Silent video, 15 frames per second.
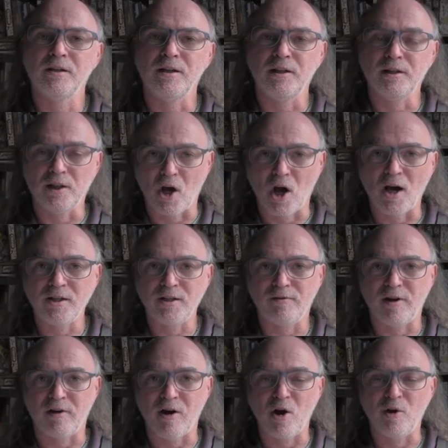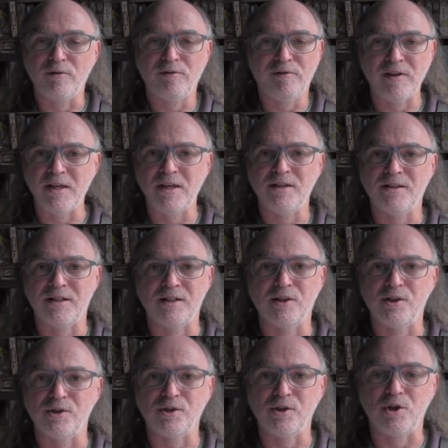in light of our own fears and
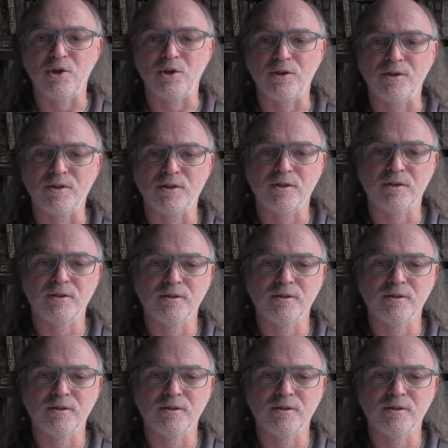concerns.